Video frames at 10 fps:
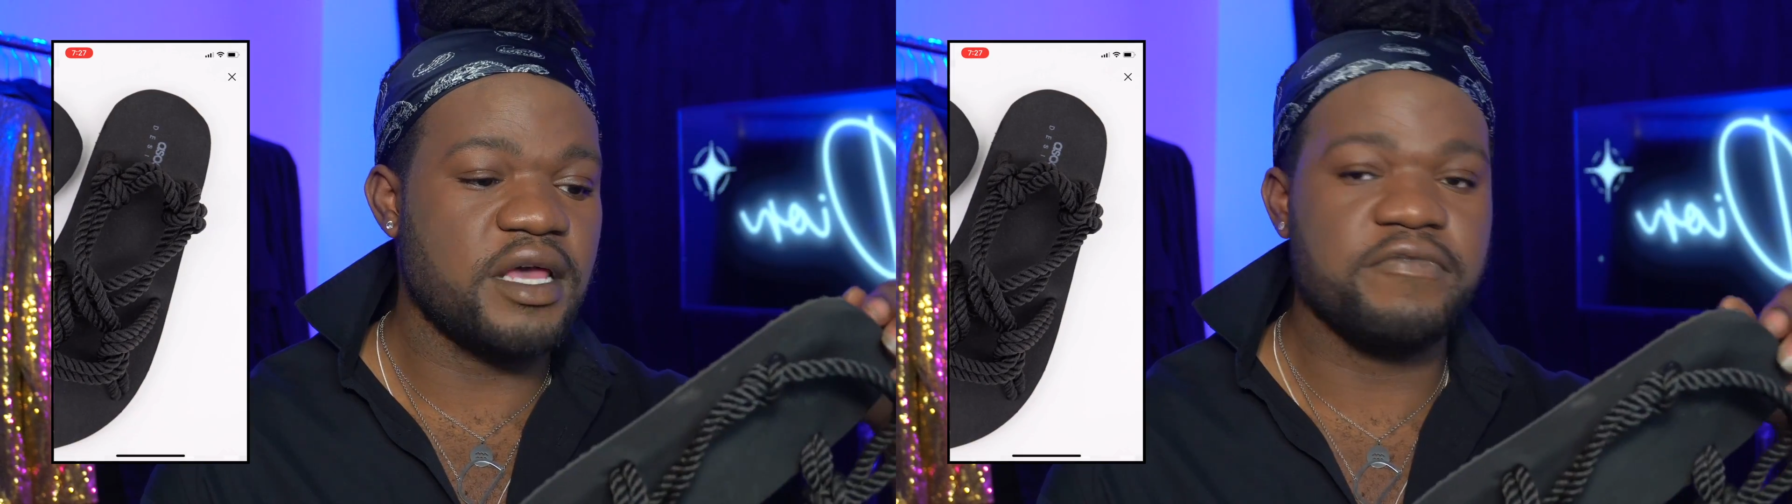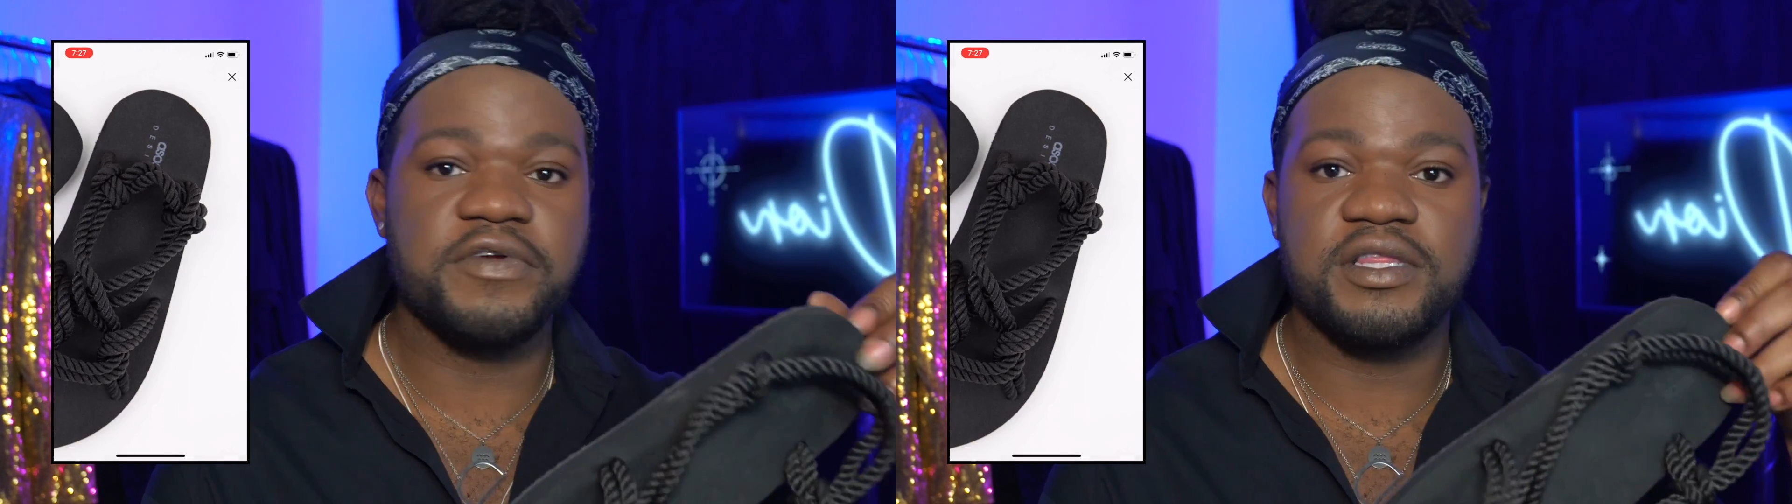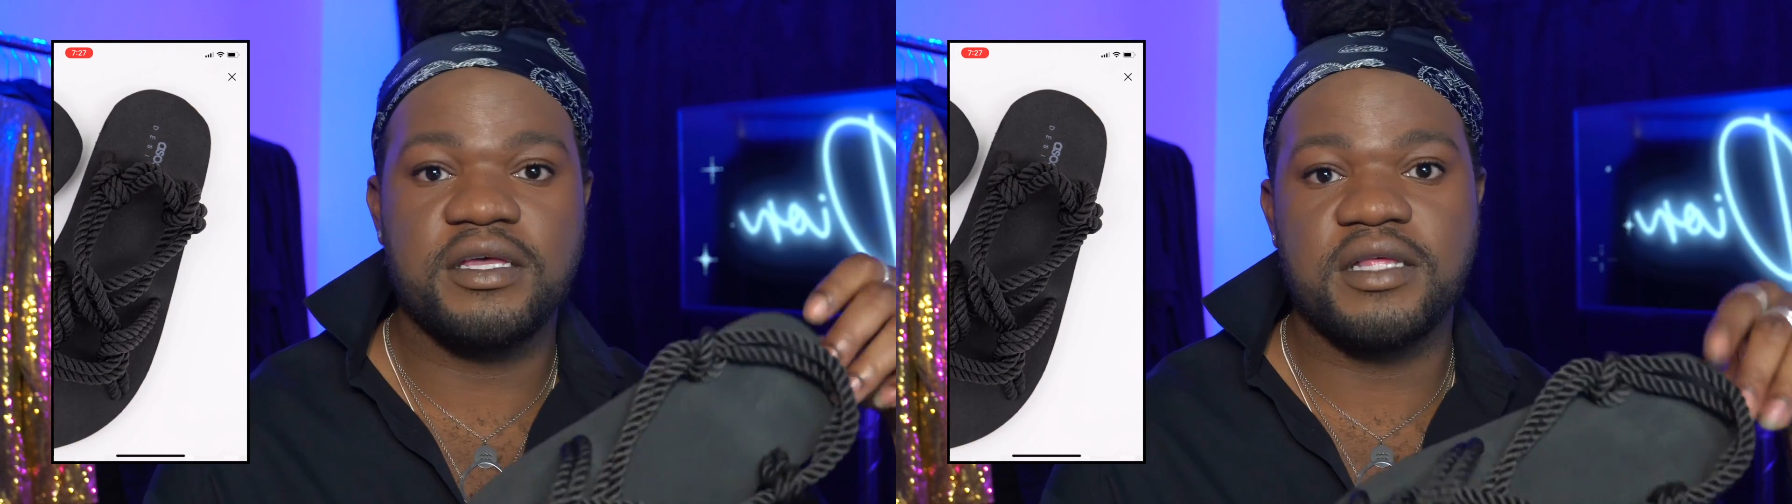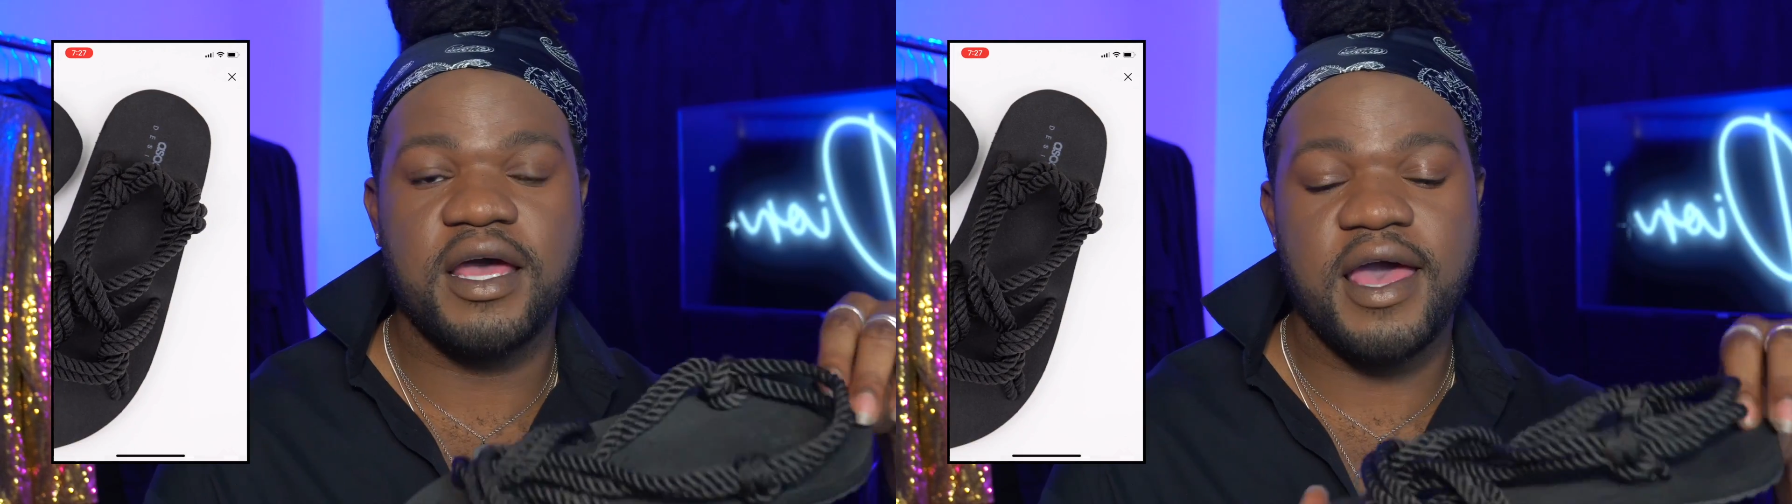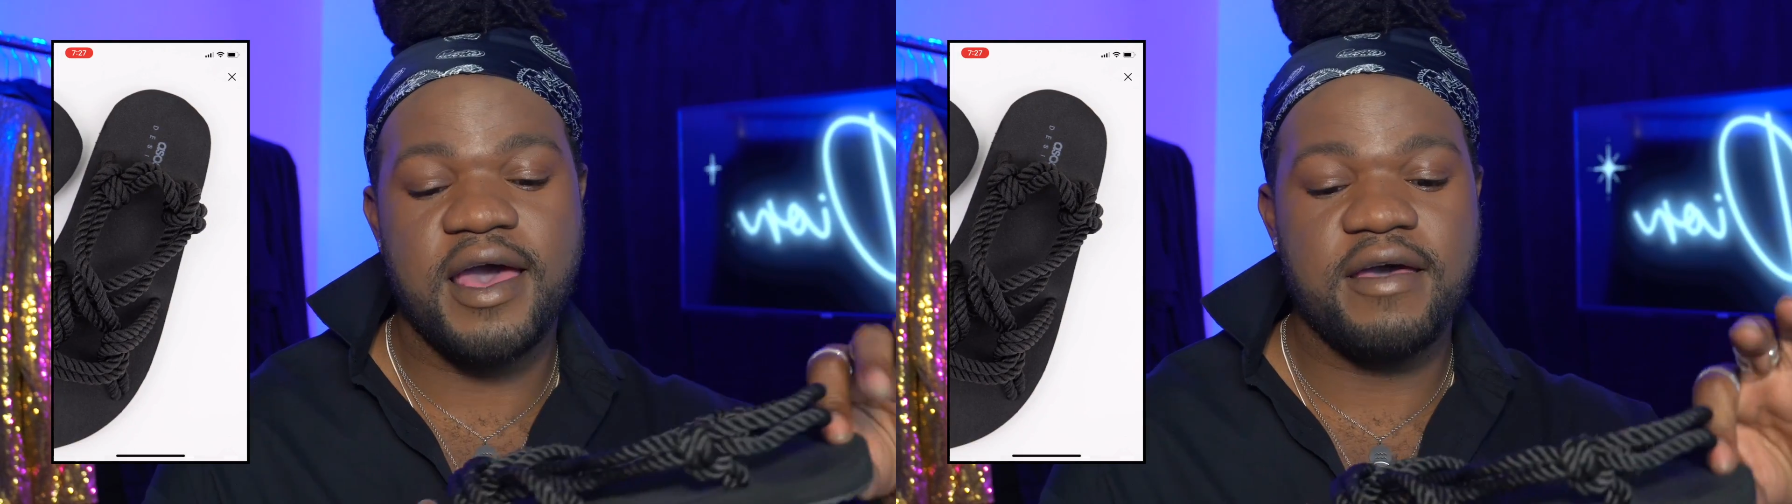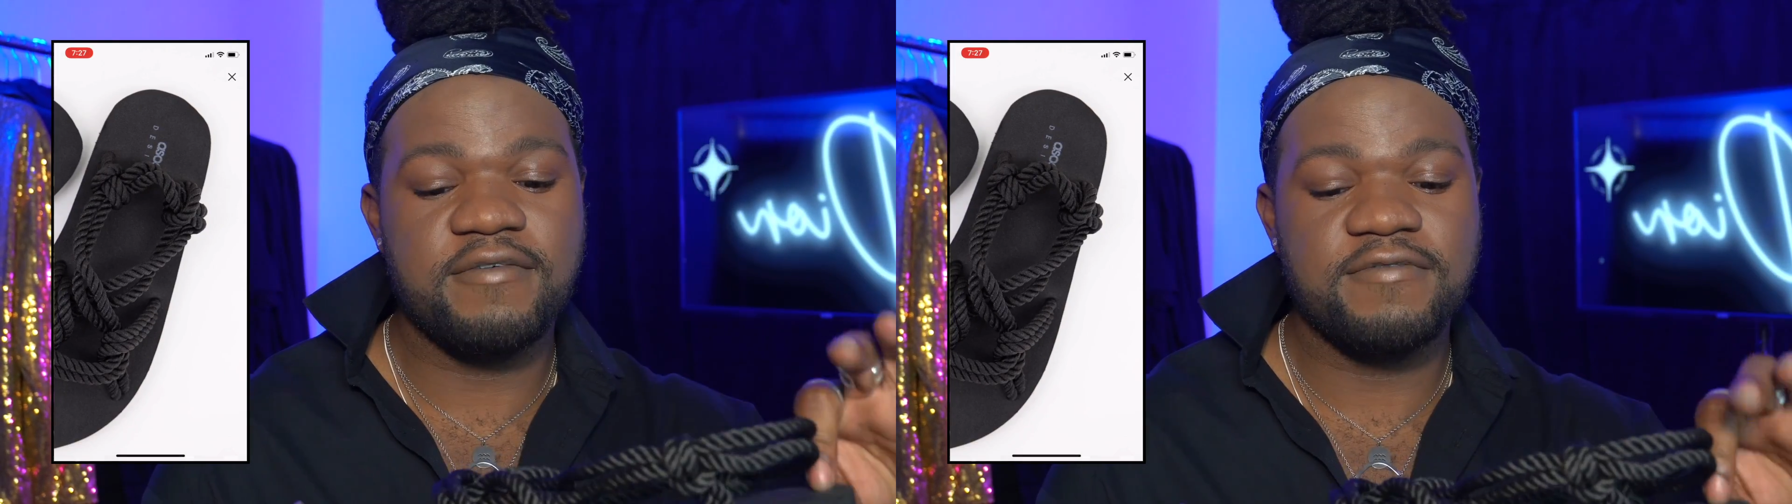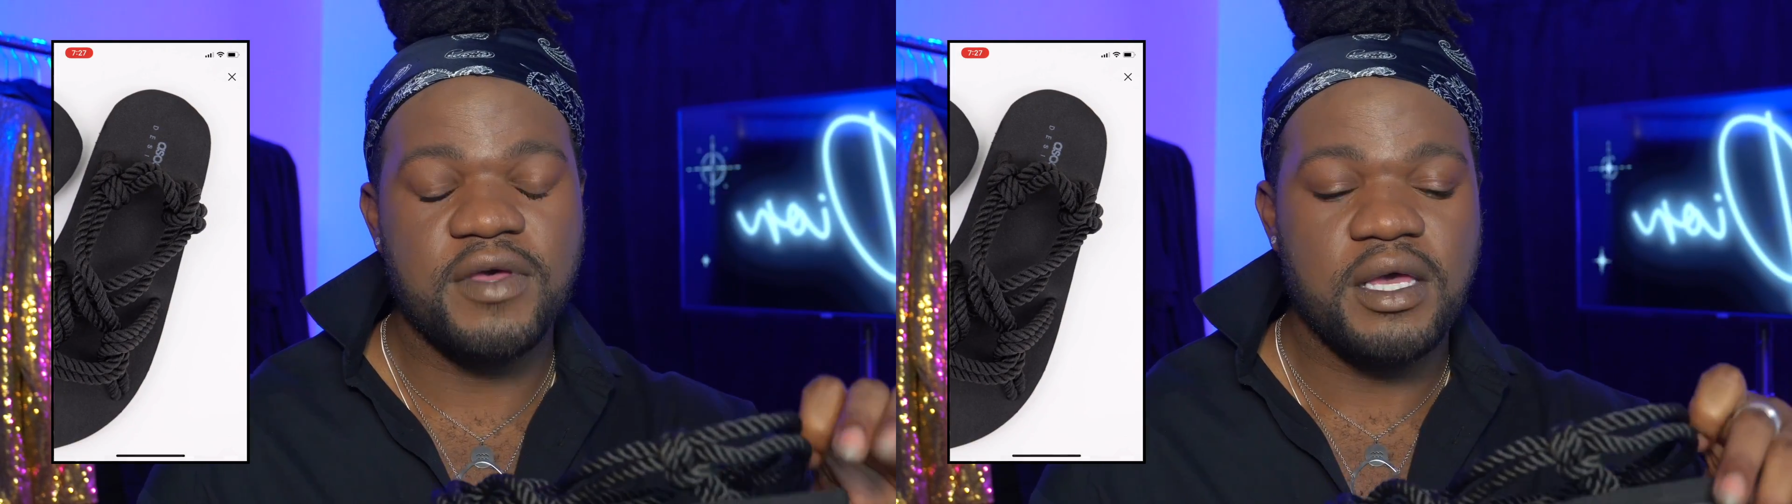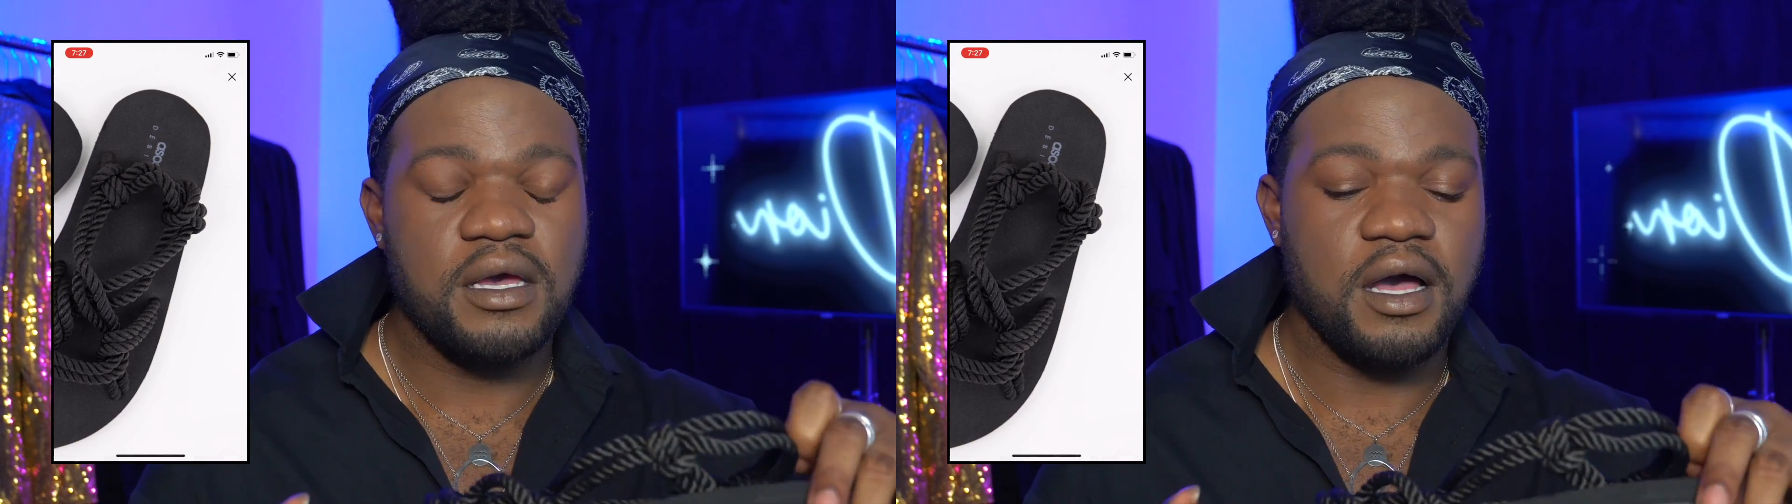everything that I
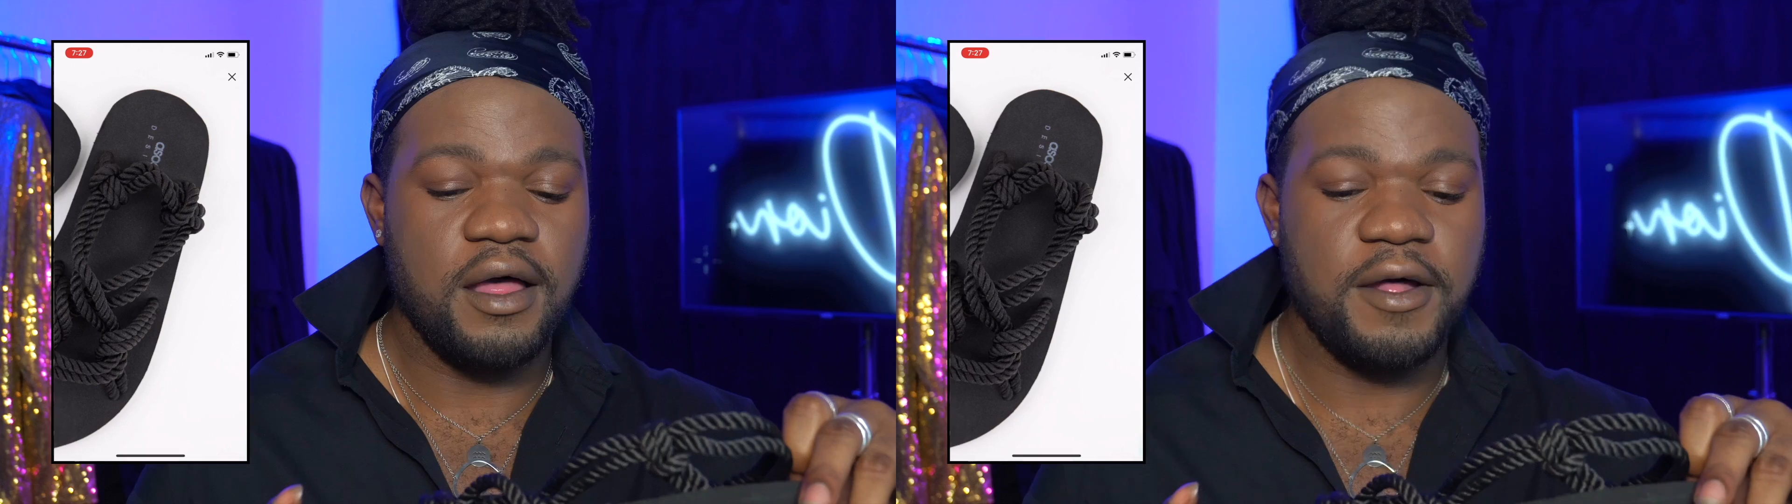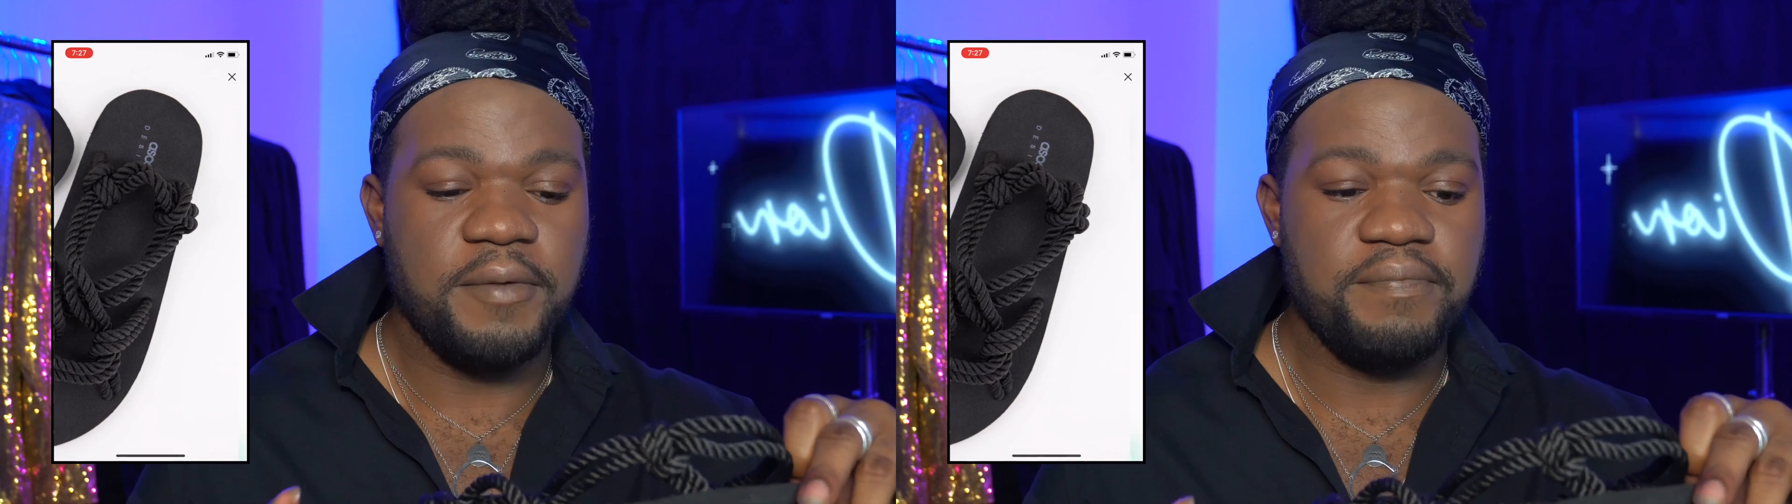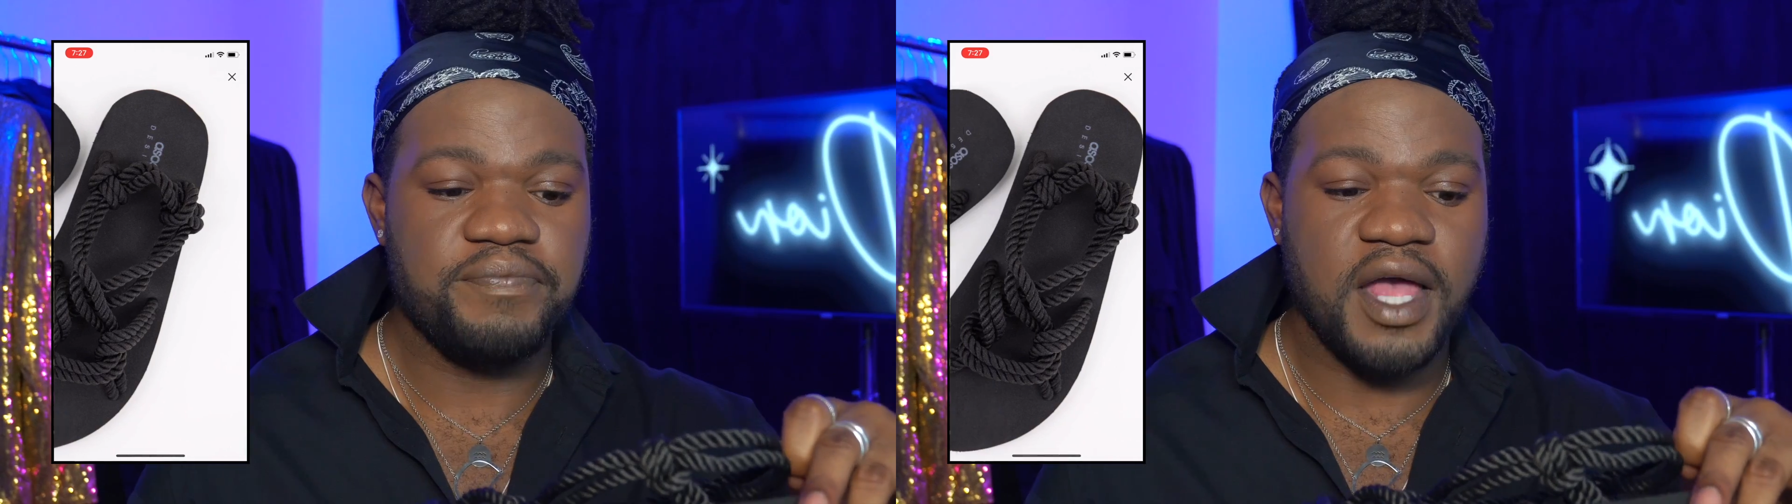have.